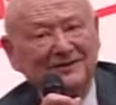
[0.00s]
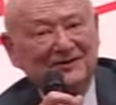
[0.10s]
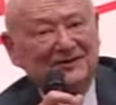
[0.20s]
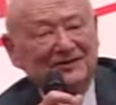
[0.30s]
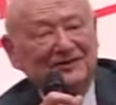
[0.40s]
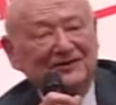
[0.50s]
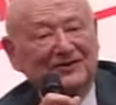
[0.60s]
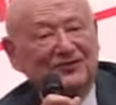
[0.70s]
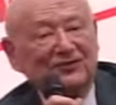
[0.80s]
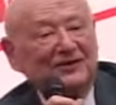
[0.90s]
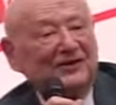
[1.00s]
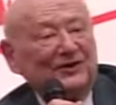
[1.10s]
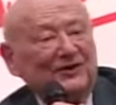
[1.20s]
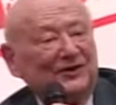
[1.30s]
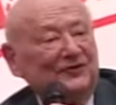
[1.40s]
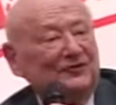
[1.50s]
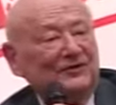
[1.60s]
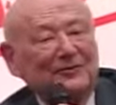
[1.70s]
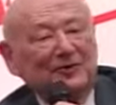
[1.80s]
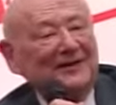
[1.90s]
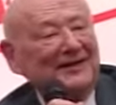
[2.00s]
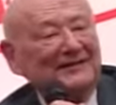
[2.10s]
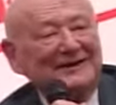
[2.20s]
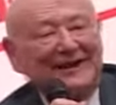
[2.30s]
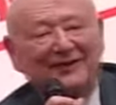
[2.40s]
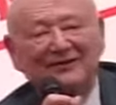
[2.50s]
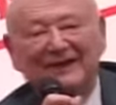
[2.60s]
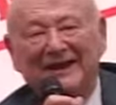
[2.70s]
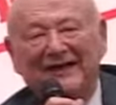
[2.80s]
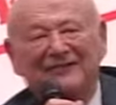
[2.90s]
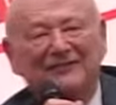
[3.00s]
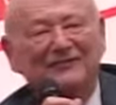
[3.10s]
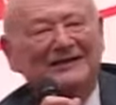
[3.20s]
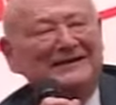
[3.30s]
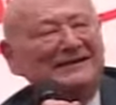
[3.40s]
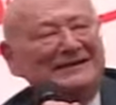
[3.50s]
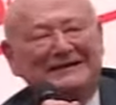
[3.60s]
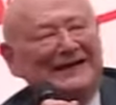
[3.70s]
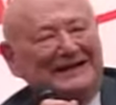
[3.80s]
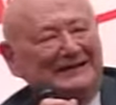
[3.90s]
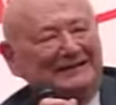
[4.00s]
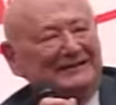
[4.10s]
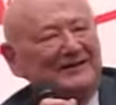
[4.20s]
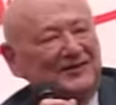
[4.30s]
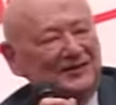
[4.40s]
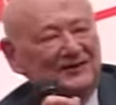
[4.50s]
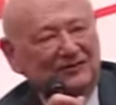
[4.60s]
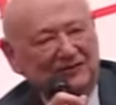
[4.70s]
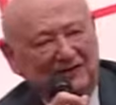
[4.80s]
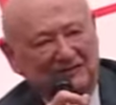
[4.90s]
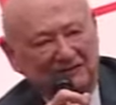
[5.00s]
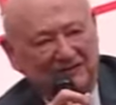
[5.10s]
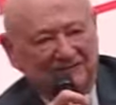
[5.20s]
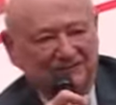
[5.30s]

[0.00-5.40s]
This is an extraordinary country. We ought to get down every night and kiss the ground here.